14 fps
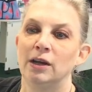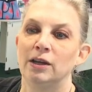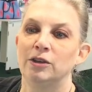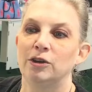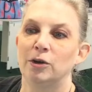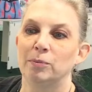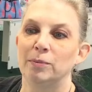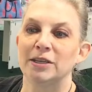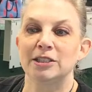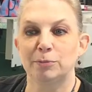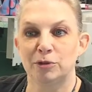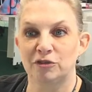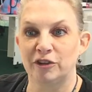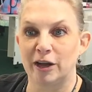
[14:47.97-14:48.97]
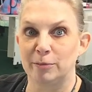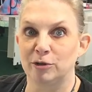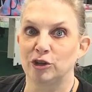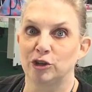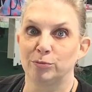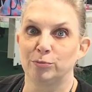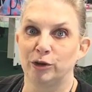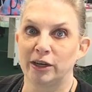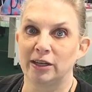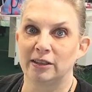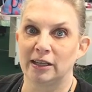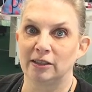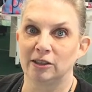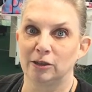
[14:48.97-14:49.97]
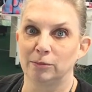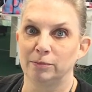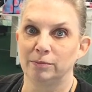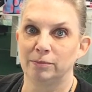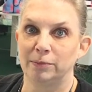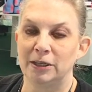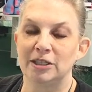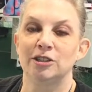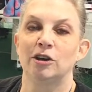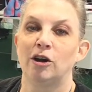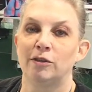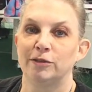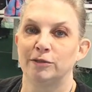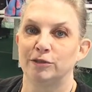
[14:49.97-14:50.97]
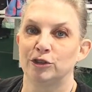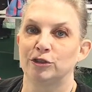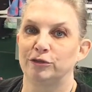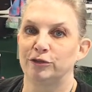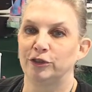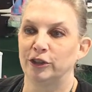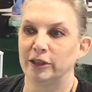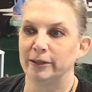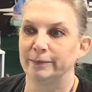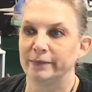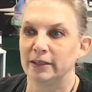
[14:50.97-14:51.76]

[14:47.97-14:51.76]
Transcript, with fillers: you don't mess up your fabric or break that little piece off of your foot.